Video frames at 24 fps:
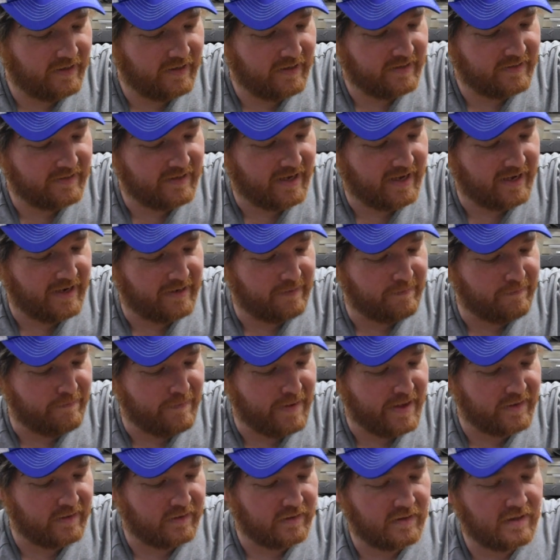is a
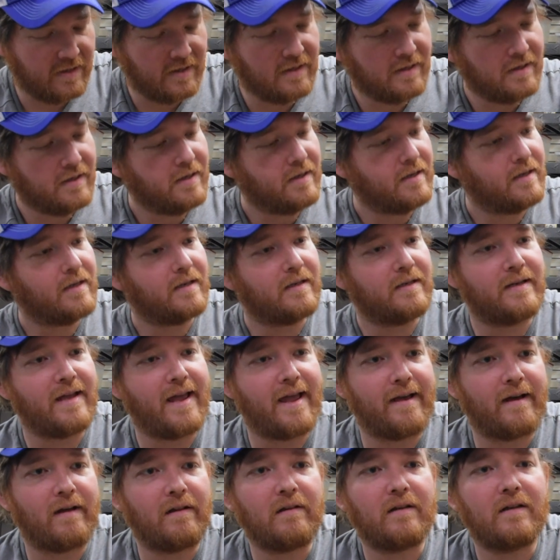metal
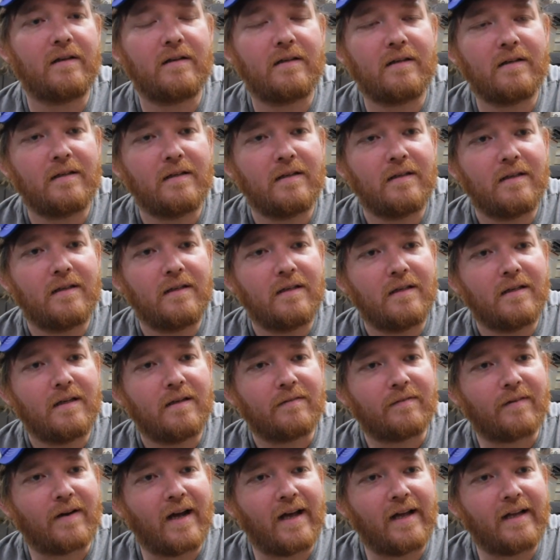nail,
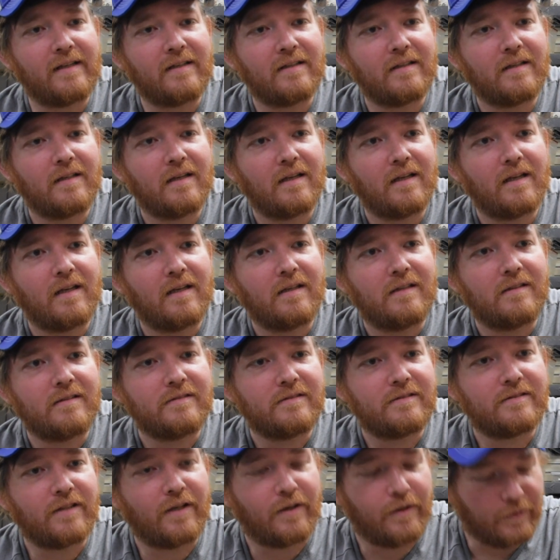right?
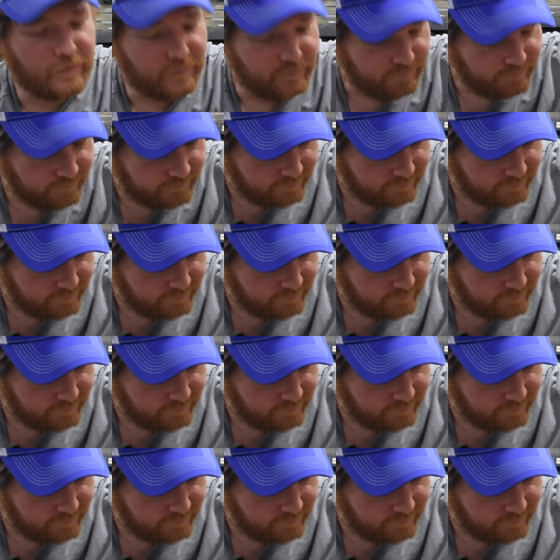So